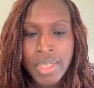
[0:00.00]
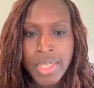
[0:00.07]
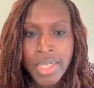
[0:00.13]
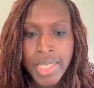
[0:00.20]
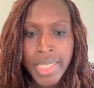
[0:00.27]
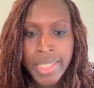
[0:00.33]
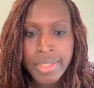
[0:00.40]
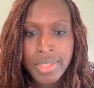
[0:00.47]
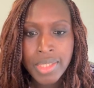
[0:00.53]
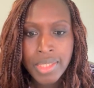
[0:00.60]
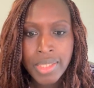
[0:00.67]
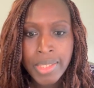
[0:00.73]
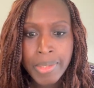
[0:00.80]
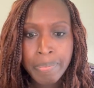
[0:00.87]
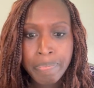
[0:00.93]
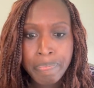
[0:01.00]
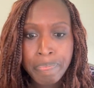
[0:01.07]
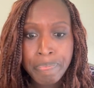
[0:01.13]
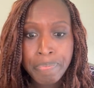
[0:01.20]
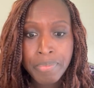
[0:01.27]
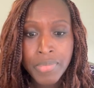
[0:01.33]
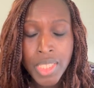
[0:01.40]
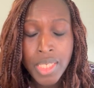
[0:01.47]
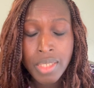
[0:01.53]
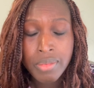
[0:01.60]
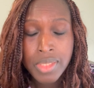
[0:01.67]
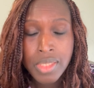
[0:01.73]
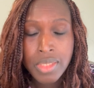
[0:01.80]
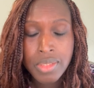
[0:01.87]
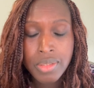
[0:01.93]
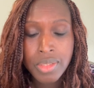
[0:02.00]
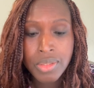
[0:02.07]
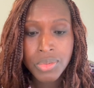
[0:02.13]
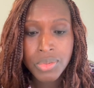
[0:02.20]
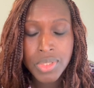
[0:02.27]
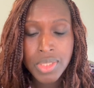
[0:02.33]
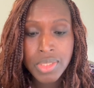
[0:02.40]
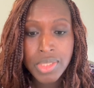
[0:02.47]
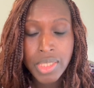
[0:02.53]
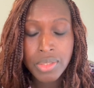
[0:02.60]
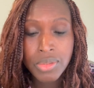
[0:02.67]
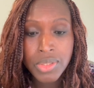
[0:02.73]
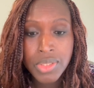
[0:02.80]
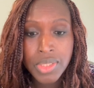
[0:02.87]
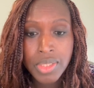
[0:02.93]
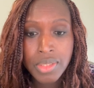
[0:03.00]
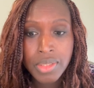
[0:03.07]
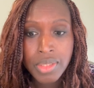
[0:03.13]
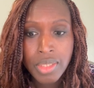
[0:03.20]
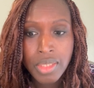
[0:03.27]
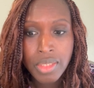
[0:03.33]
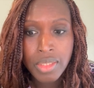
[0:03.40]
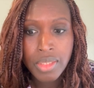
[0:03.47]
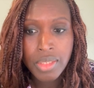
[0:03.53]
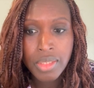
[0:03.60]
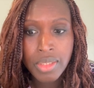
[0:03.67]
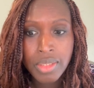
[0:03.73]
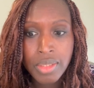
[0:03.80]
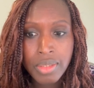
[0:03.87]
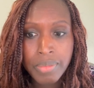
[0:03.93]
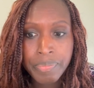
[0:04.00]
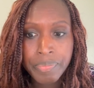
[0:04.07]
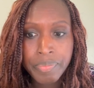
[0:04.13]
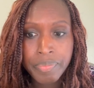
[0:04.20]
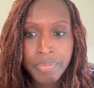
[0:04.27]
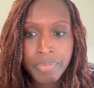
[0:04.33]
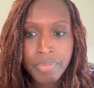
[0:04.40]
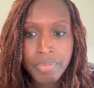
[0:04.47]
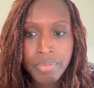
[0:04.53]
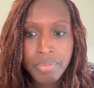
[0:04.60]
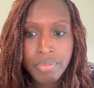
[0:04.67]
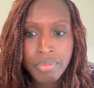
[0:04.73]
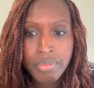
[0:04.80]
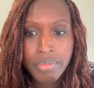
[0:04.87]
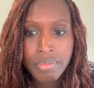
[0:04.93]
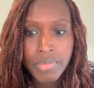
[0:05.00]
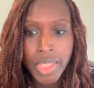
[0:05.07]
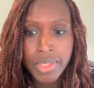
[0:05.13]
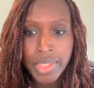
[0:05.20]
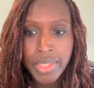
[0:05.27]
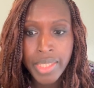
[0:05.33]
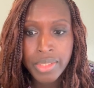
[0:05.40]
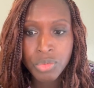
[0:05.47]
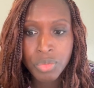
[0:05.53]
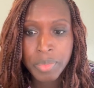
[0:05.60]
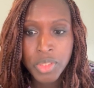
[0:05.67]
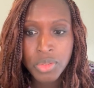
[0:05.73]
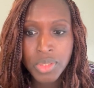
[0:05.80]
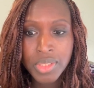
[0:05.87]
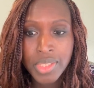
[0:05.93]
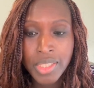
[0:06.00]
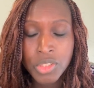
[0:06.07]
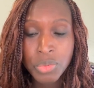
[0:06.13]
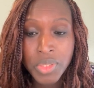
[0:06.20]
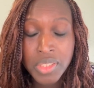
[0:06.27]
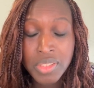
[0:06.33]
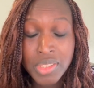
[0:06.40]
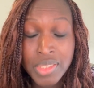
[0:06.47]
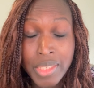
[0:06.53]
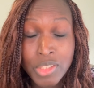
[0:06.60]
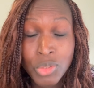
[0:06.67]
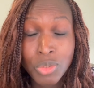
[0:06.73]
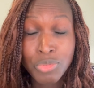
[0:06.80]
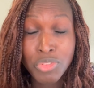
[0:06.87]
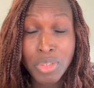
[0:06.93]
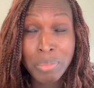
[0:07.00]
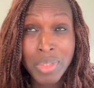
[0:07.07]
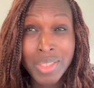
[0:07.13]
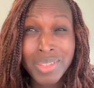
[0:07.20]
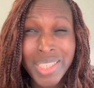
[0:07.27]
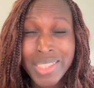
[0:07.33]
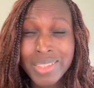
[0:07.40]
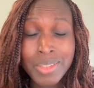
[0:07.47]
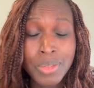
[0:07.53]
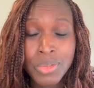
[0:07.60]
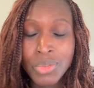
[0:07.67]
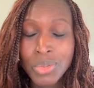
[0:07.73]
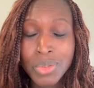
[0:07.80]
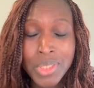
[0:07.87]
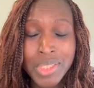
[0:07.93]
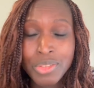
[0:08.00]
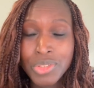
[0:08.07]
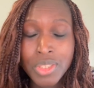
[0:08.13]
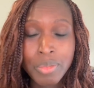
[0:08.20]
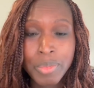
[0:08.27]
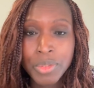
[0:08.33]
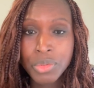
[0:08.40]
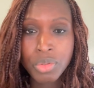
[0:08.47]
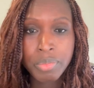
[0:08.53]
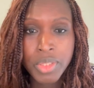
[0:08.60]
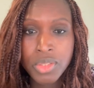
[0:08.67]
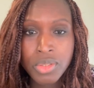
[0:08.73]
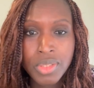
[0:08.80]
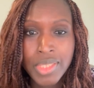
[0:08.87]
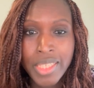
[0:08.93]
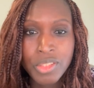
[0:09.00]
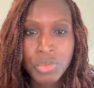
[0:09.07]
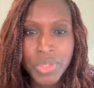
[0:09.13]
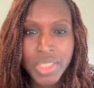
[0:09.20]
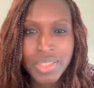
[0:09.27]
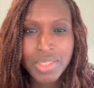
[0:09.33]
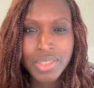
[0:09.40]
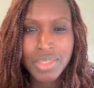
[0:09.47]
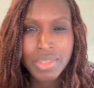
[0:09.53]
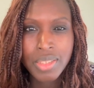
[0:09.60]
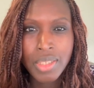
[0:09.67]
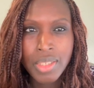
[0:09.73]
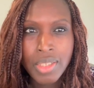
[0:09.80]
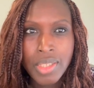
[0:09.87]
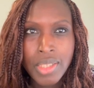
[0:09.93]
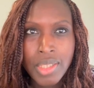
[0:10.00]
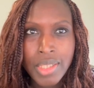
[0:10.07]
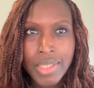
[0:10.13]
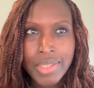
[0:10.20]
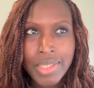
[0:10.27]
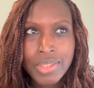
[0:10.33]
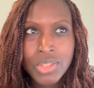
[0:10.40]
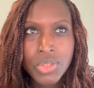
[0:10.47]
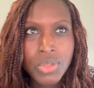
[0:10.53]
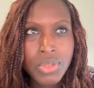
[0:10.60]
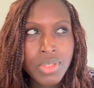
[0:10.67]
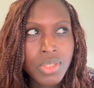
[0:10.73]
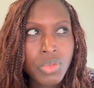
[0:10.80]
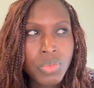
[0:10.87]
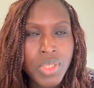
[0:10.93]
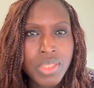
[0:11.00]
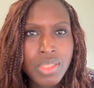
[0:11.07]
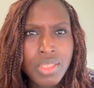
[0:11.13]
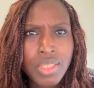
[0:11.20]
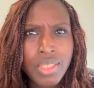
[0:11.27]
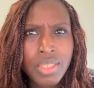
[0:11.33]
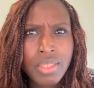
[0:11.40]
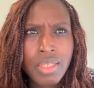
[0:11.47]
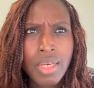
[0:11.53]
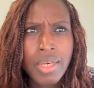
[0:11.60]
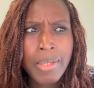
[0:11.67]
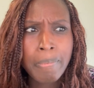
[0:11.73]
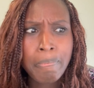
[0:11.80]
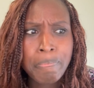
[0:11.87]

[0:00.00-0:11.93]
And I was listening to this diagnostic that I had rheumatoid arthritis. I thought, for me, I didn't know anything about rheumatoid arthritis, and I thought it was like a